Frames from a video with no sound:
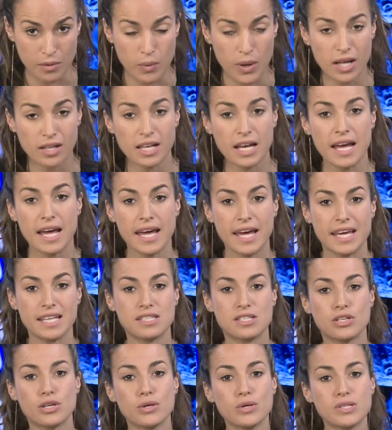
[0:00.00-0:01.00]
Well,
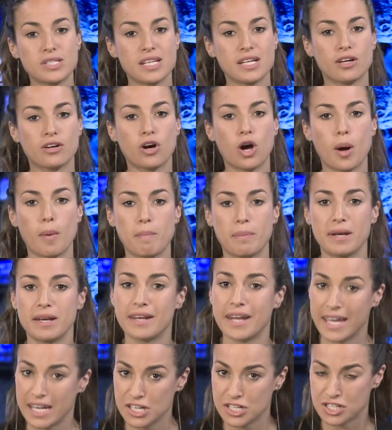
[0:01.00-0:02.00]
it's used in a
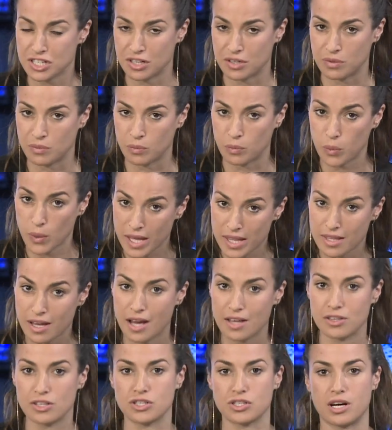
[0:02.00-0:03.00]
combination with
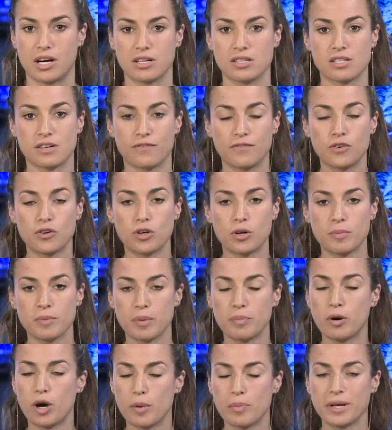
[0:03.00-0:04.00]
other drugs to form
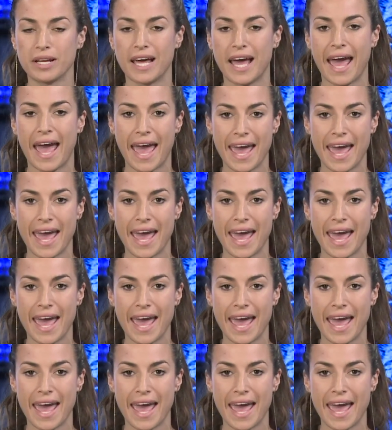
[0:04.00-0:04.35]
the popular